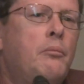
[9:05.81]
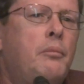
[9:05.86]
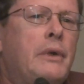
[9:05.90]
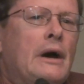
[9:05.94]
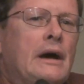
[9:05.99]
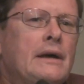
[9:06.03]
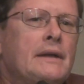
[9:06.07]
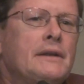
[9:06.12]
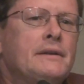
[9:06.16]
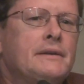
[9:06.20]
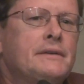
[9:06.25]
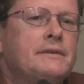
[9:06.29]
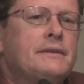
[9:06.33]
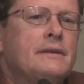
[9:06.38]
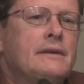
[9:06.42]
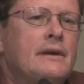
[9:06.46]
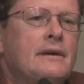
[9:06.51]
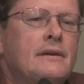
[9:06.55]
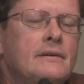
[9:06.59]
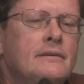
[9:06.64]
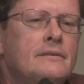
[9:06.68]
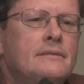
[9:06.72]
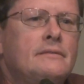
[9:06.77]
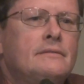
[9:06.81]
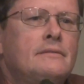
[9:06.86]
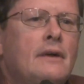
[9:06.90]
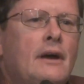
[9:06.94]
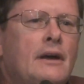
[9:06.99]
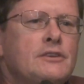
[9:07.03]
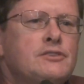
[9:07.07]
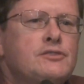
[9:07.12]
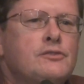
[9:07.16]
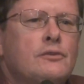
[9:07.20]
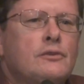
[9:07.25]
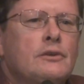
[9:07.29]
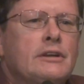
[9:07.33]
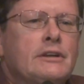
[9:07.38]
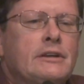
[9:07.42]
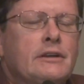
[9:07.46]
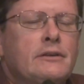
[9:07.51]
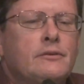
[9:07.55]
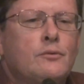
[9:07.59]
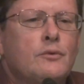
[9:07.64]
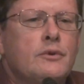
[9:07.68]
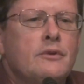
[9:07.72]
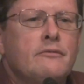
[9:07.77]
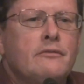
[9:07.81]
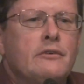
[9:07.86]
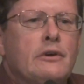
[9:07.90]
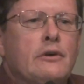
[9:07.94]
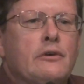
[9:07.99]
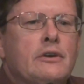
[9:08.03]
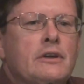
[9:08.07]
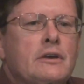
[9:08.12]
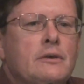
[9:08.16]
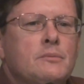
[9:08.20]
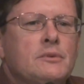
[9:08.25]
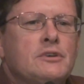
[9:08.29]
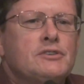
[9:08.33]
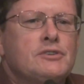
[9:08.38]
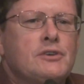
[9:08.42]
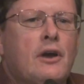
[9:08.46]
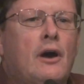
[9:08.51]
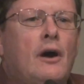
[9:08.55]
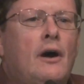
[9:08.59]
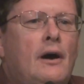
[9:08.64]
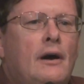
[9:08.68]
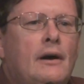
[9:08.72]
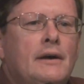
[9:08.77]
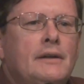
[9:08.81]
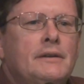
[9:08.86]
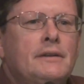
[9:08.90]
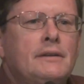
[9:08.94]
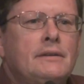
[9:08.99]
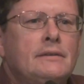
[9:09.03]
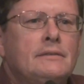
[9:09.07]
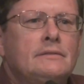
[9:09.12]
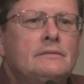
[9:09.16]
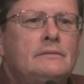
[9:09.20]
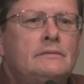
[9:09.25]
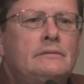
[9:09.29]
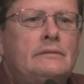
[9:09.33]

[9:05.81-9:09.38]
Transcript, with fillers: but uh, I certainly didn't revere him as God.